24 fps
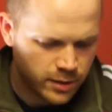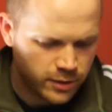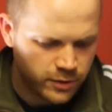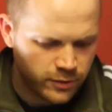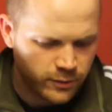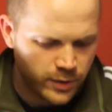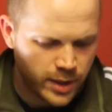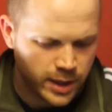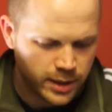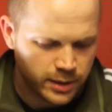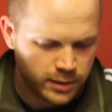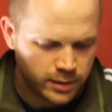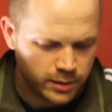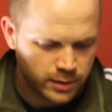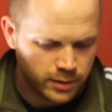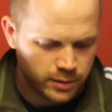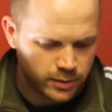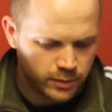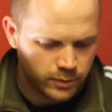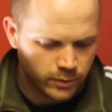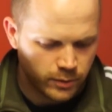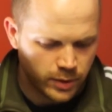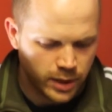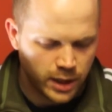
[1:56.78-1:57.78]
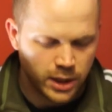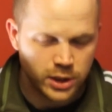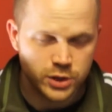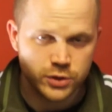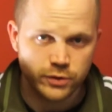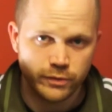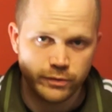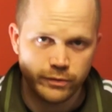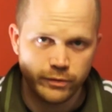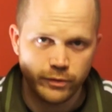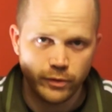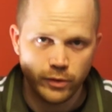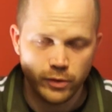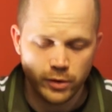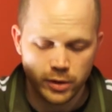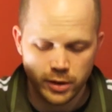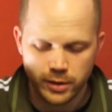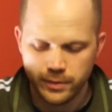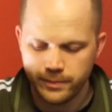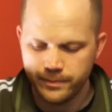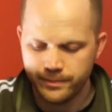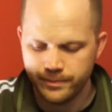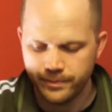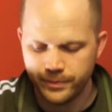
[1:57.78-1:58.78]
a threat range of
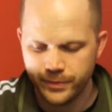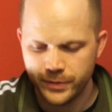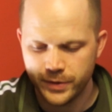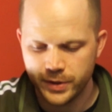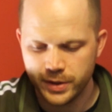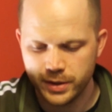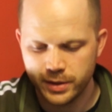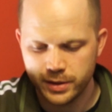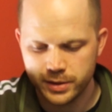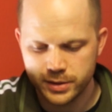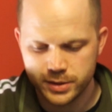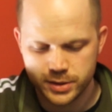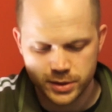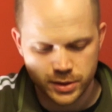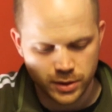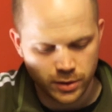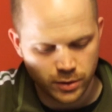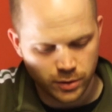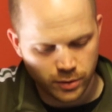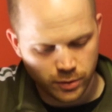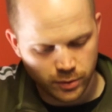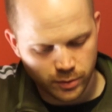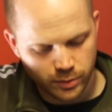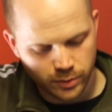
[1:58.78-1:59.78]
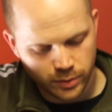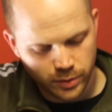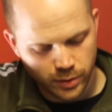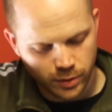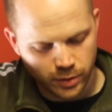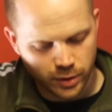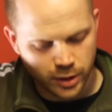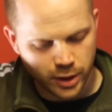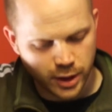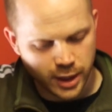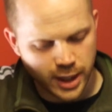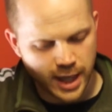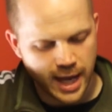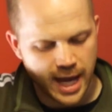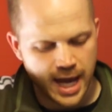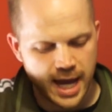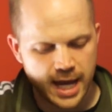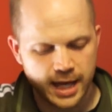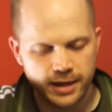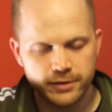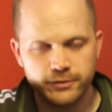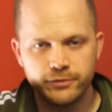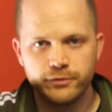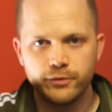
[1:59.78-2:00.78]
4, so you're gonna
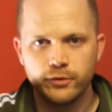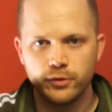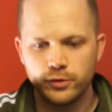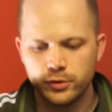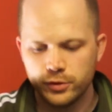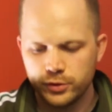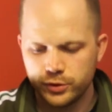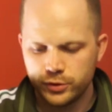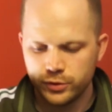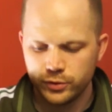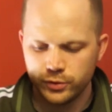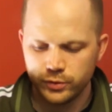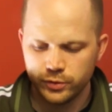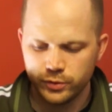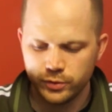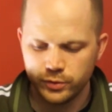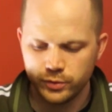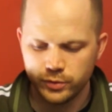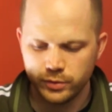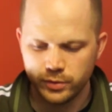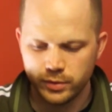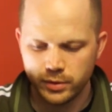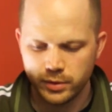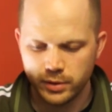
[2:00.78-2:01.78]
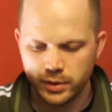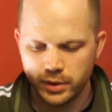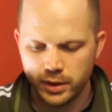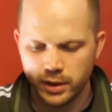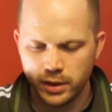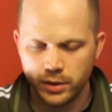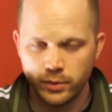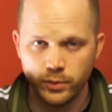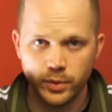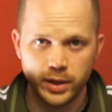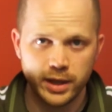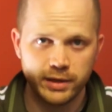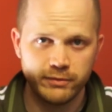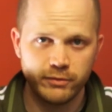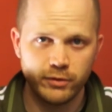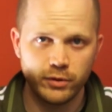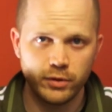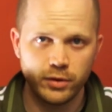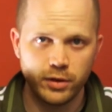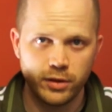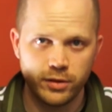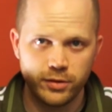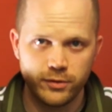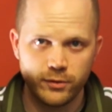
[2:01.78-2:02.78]
add 4 to
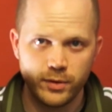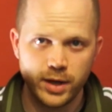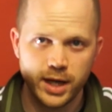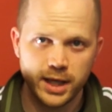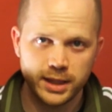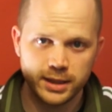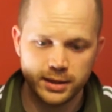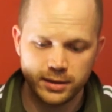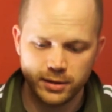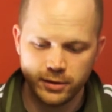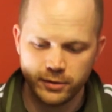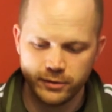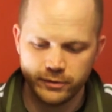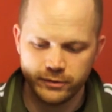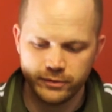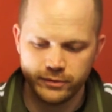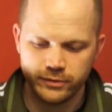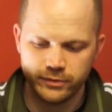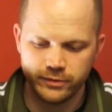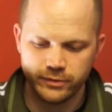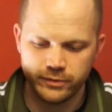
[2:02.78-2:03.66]
whatever the threat of